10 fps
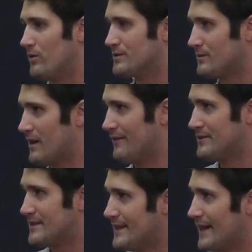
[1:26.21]
So we're
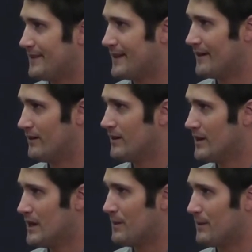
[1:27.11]
obviously not there.
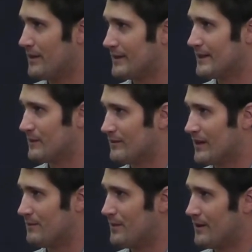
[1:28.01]
But I think that we've
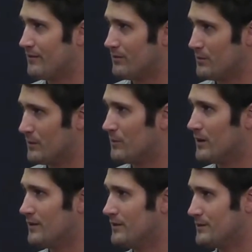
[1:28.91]
gotten better from week
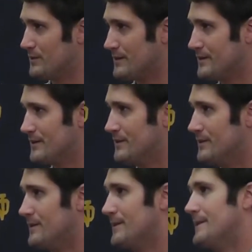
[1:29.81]
one to week two.
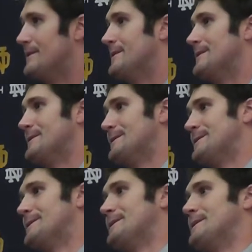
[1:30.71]

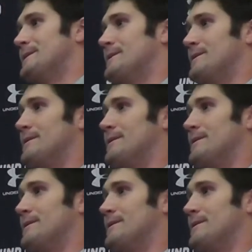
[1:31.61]
Thank you.